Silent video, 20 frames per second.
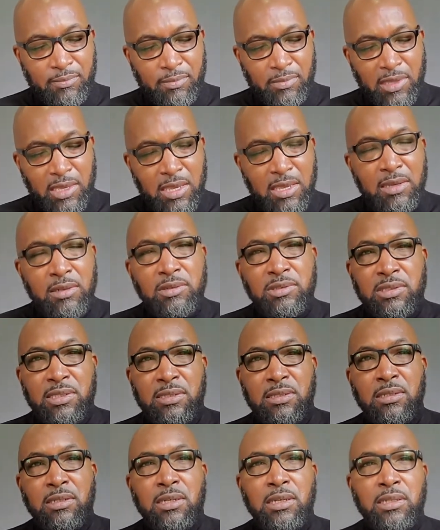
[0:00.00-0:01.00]

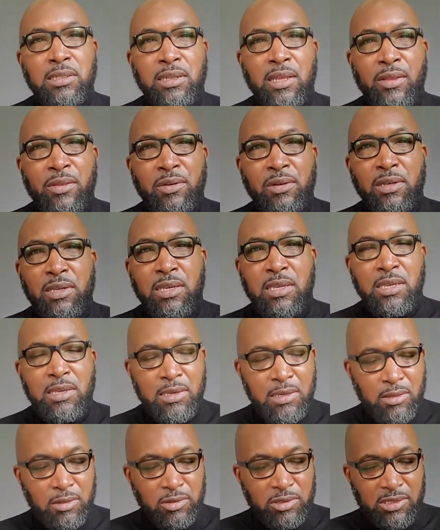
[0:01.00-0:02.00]

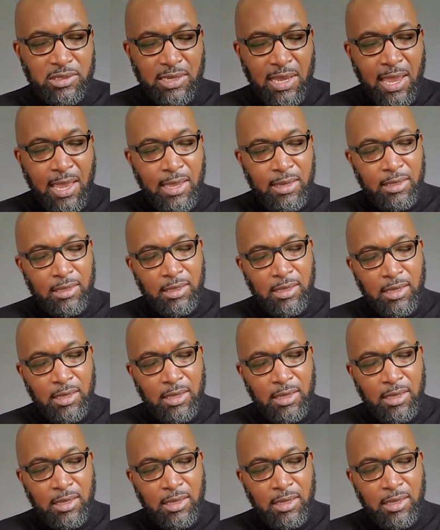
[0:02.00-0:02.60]
heel stack,